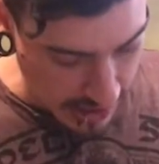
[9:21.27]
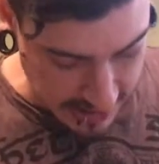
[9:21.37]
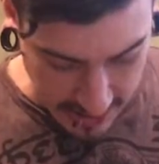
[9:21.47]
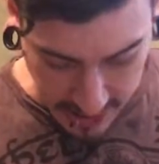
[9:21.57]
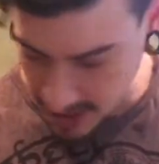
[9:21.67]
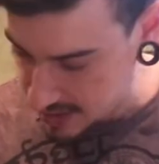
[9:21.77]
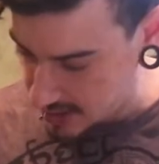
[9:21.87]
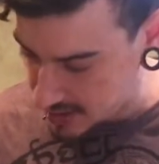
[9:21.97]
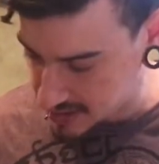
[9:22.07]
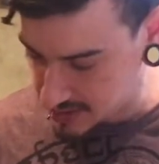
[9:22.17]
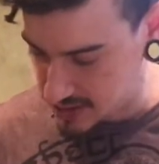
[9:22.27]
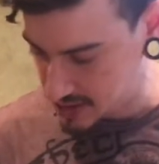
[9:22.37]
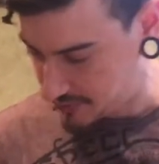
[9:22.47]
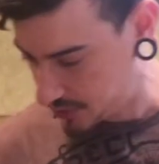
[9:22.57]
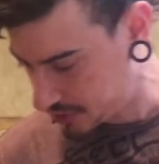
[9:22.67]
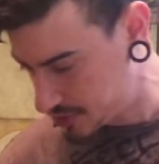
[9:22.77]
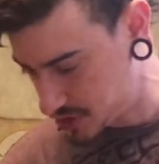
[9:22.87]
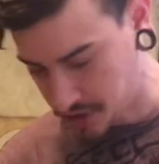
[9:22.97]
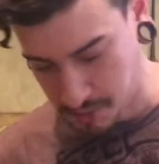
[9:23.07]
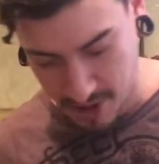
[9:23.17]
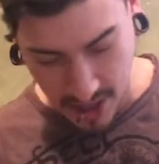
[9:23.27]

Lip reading: as tight as the dust filters on the